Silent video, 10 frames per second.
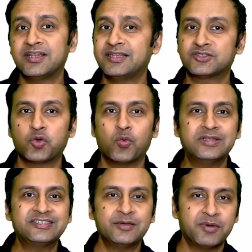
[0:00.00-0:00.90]
let's go
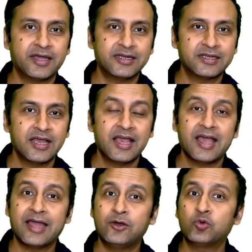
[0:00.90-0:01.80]
one step ahead
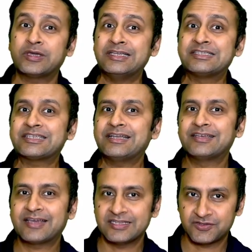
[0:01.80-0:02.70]
and look inside
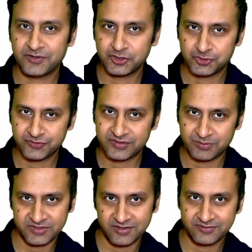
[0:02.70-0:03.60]
the calcifications
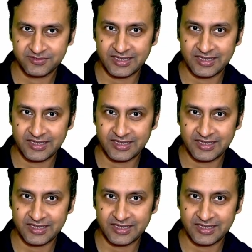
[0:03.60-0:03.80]
themselves.